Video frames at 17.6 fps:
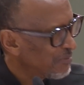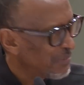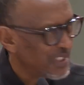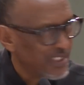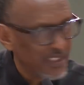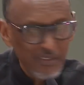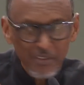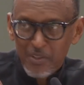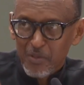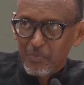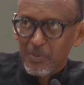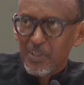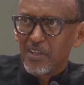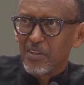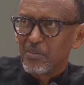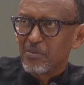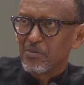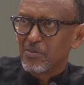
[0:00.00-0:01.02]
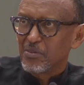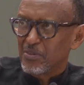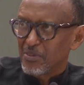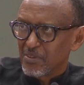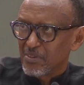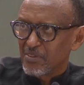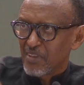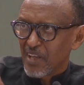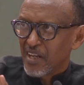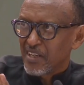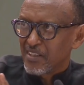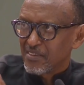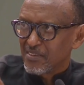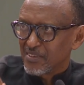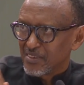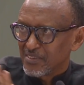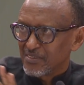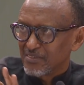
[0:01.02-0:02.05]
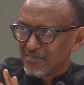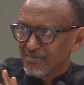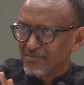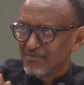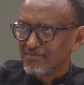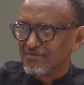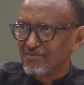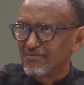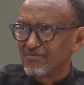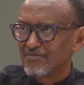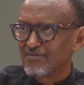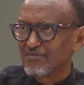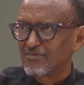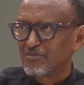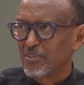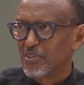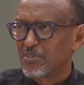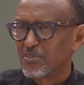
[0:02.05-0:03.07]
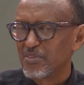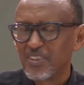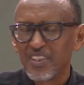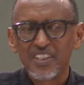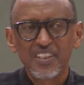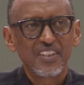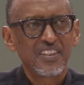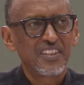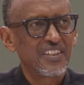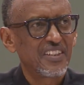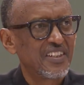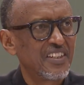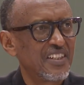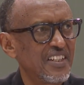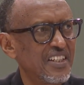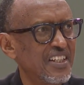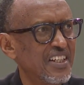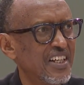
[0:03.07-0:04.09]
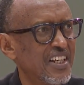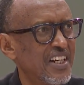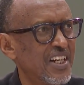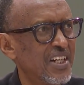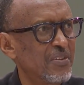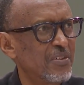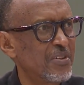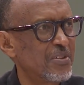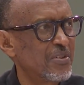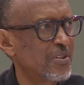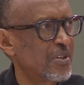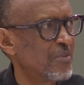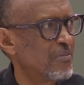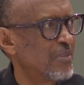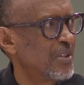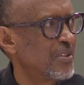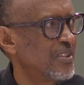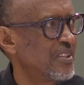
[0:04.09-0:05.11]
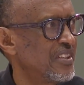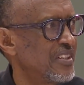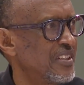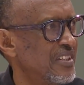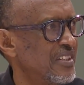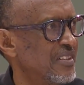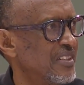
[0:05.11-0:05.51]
but I will spare you that for today. I won't talk about it.